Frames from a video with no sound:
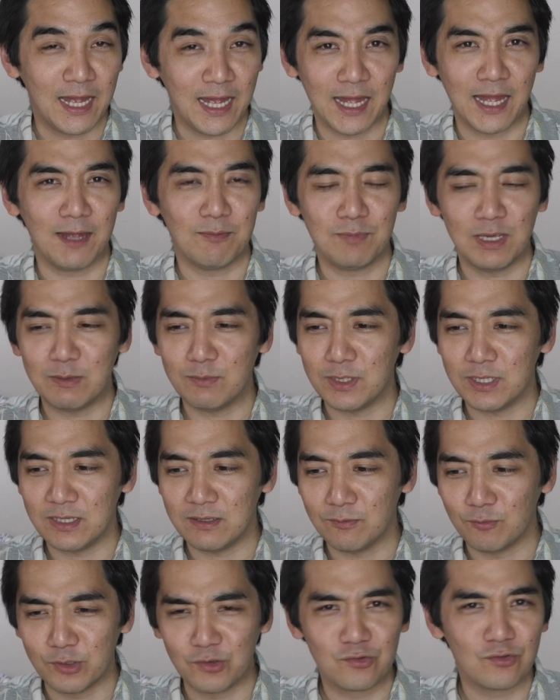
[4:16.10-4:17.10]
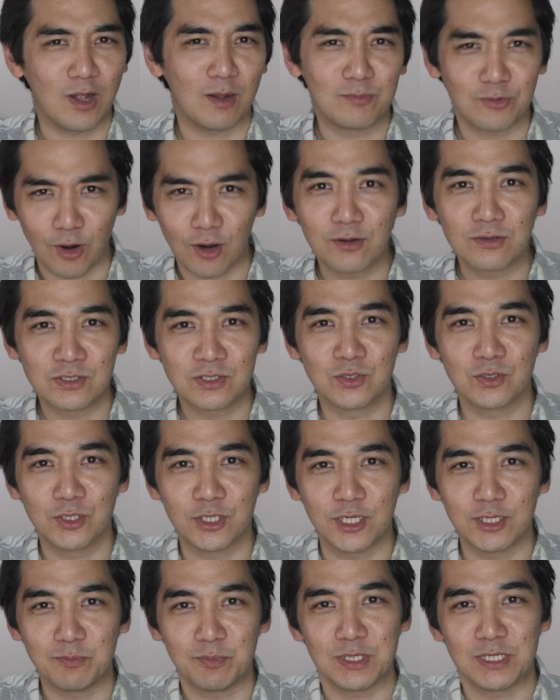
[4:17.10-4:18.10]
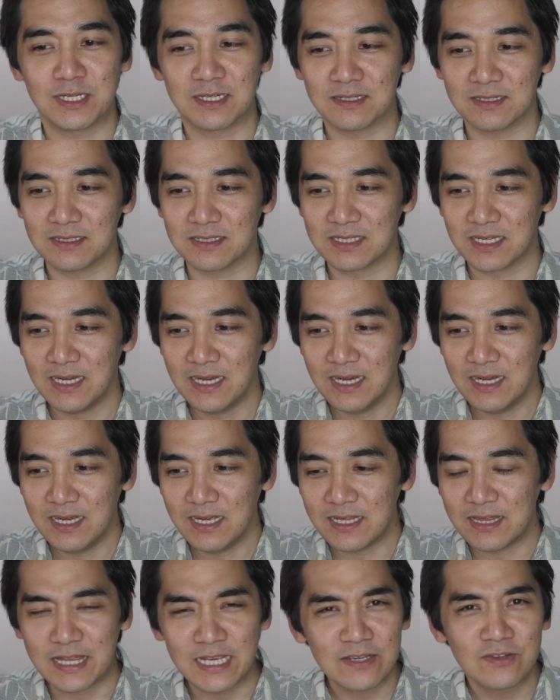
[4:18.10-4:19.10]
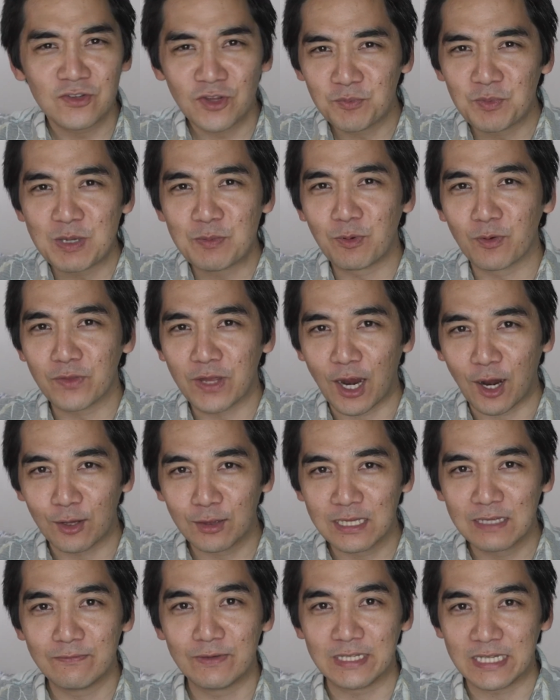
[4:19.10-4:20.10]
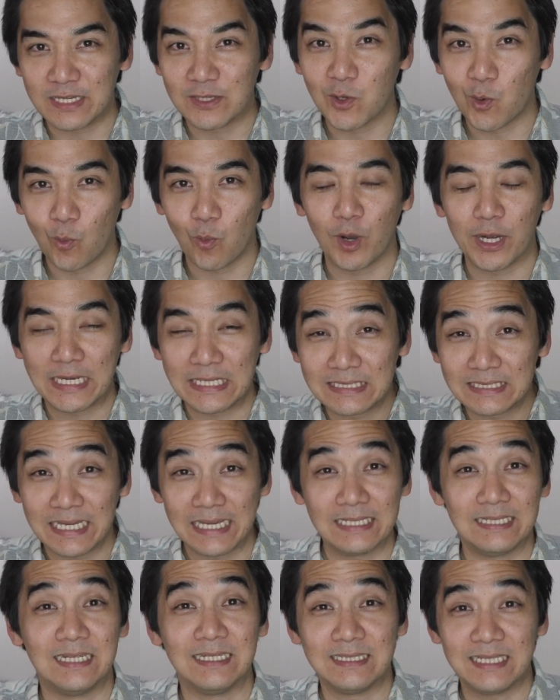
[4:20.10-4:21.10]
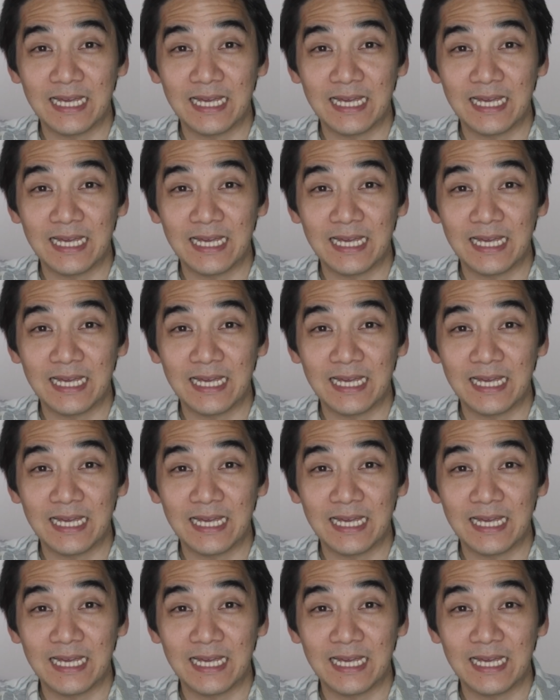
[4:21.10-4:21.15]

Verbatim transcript: and maybe which jobs aren't so good, because these are the people that are living in Hawaii day to